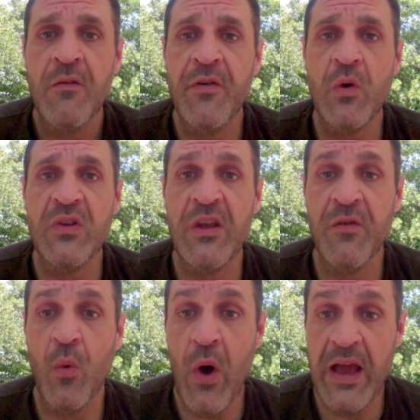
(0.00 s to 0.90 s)
Folks, if
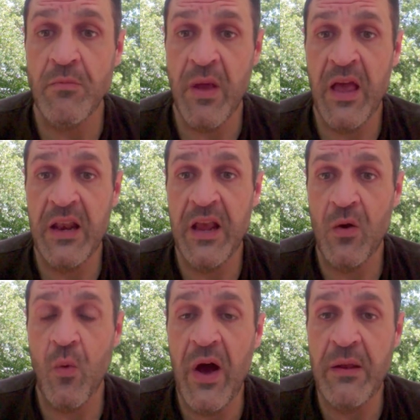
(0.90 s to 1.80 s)
a white man and
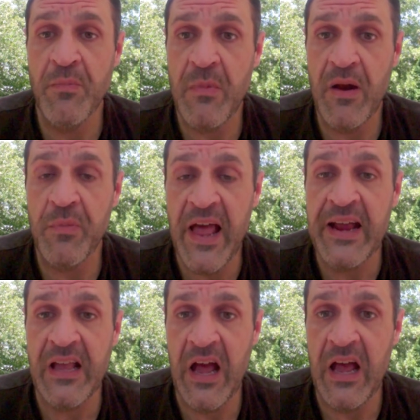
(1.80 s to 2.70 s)
a
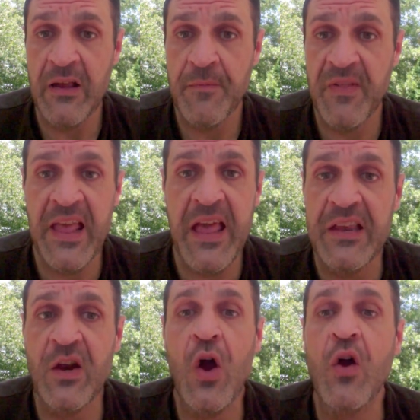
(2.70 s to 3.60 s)
black guy, they
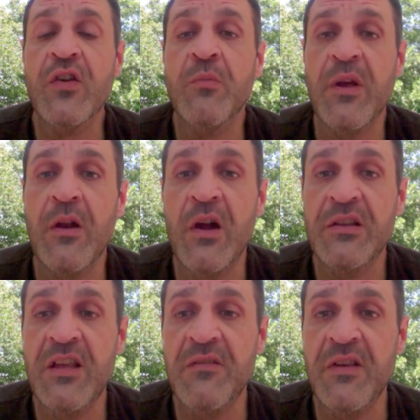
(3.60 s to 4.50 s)
get in an argument on
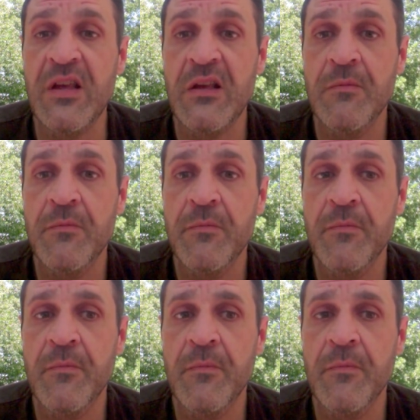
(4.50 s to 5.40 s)
TV,
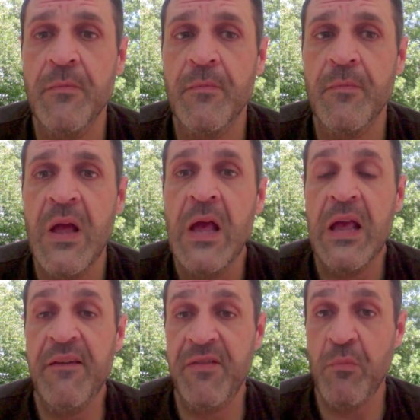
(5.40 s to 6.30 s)

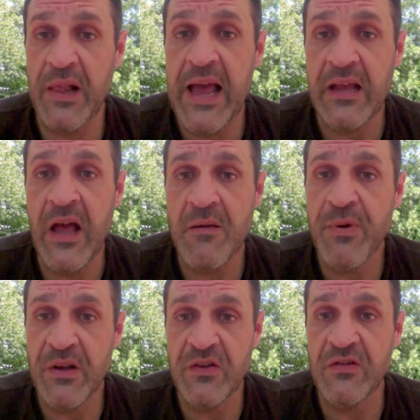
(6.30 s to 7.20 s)
if the black guy
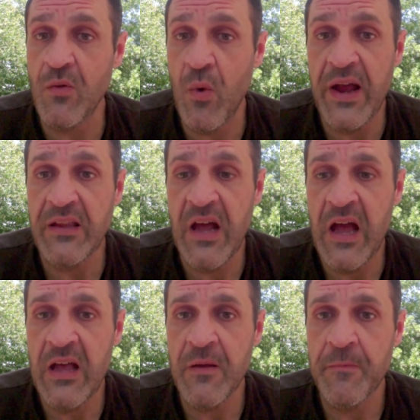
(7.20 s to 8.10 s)
punches the white
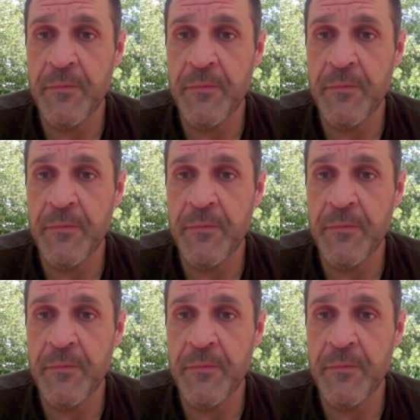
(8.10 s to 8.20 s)
guy,